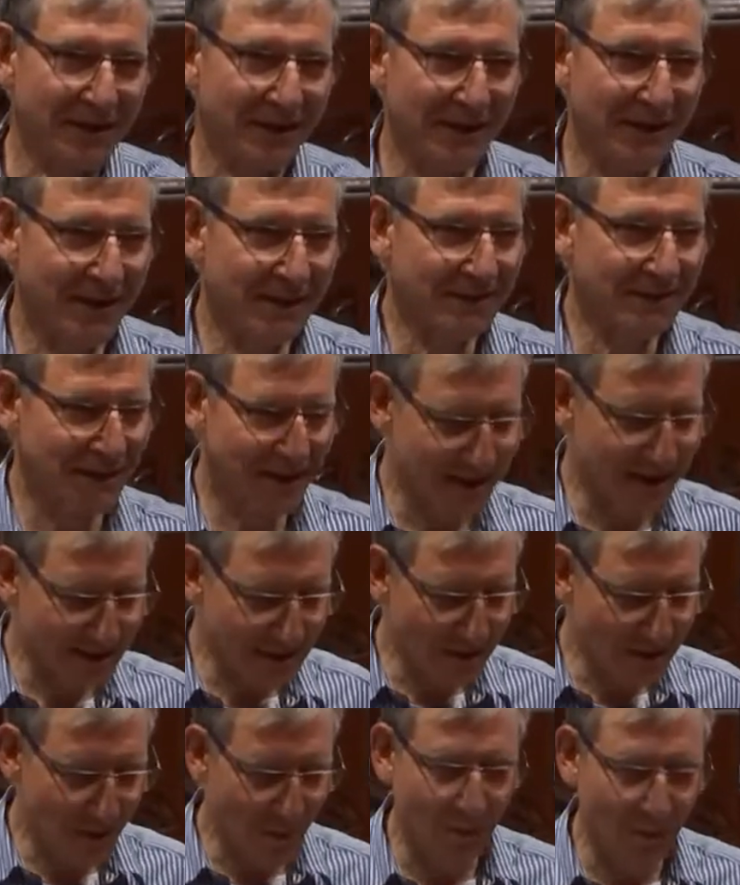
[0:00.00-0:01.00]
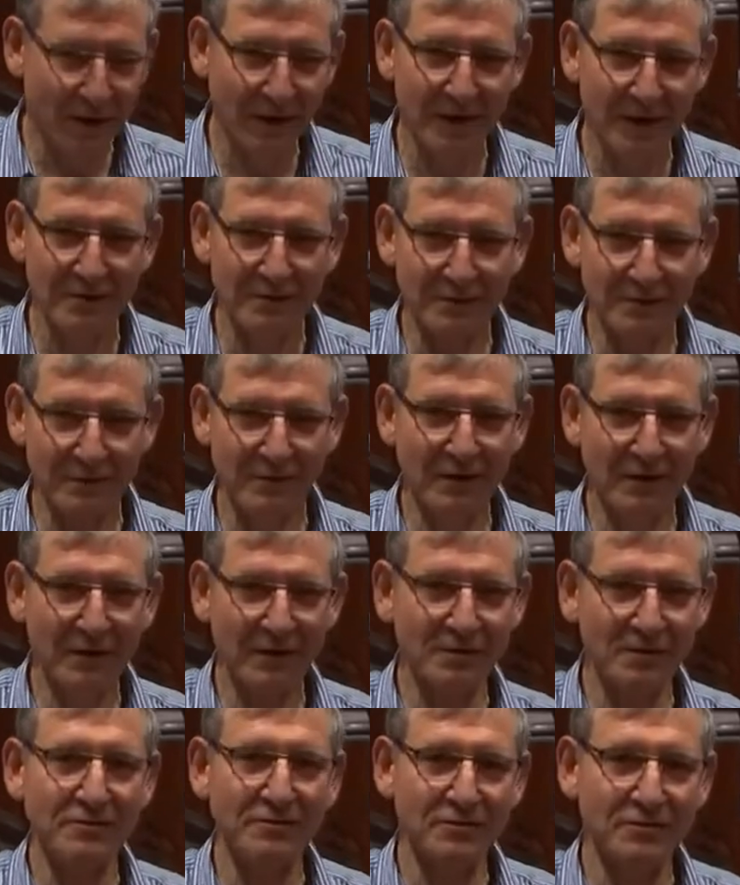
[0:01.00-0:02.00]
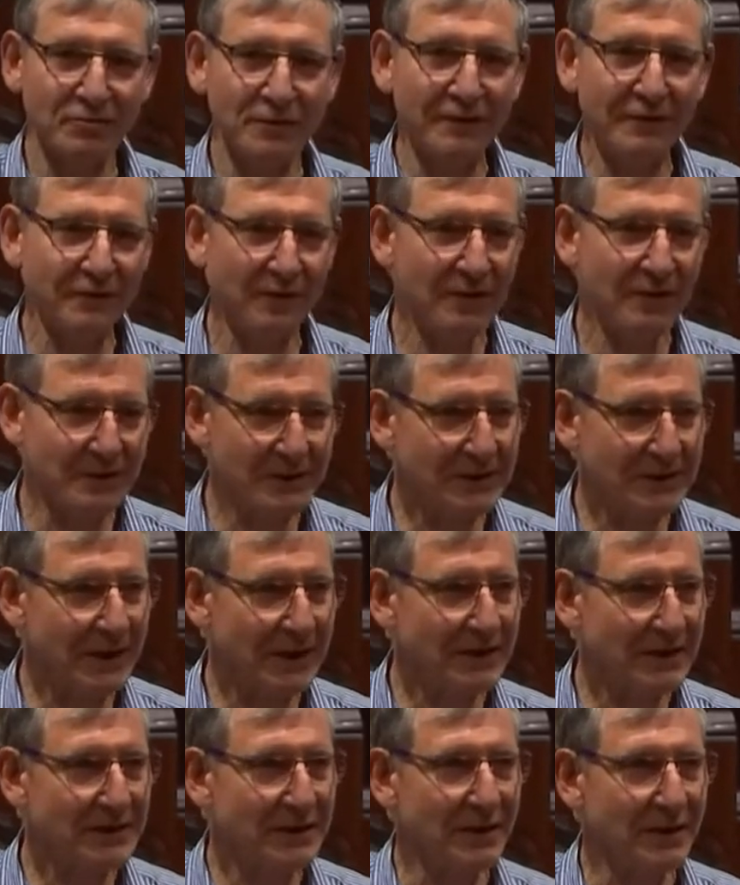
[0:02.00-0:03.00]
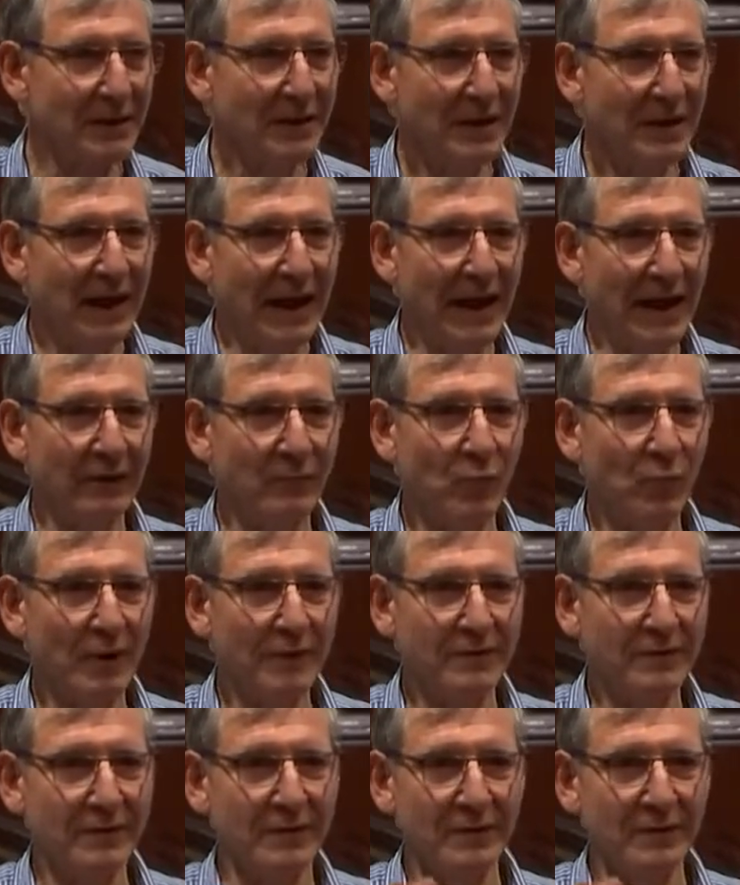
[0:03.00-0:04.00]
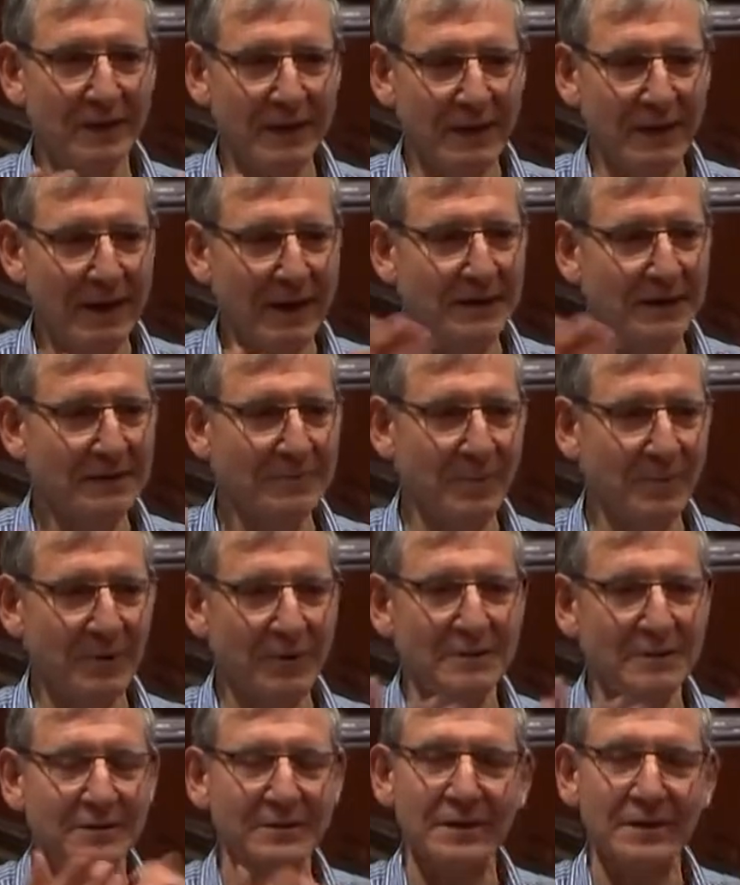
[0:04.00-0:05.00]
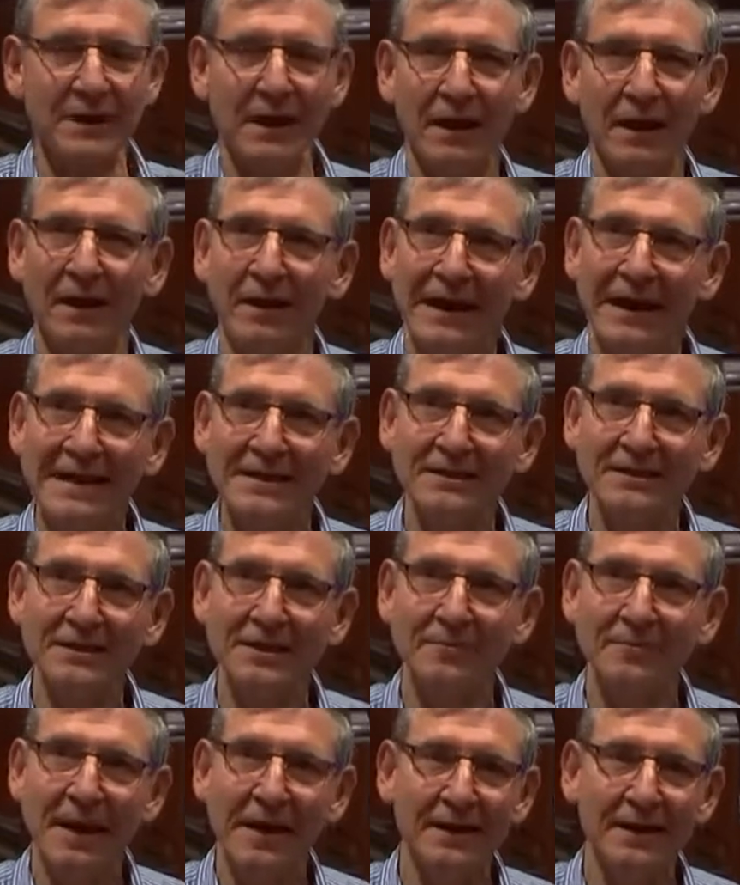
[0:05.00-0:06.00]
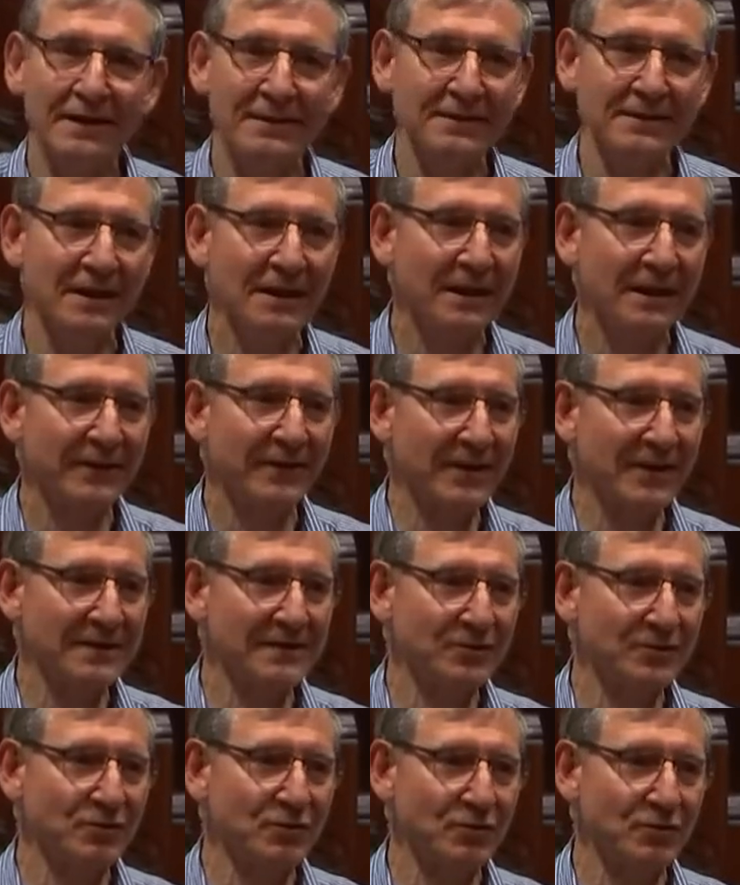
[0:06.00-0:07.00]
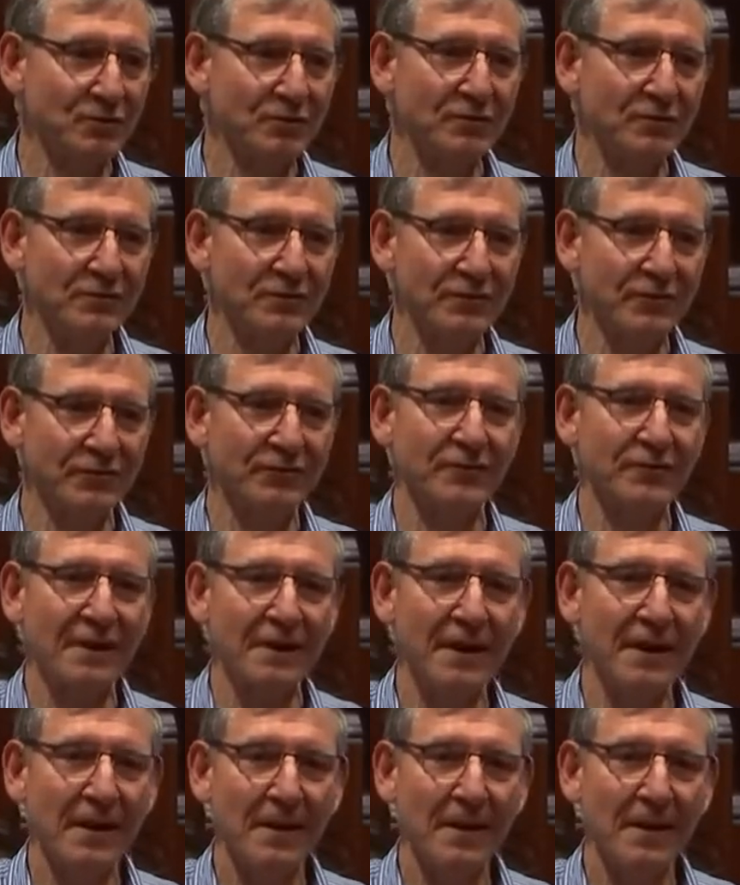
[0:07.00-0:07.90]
That's not what I do. What I do is reforestation. And what the experts estimate is there's 2 to 3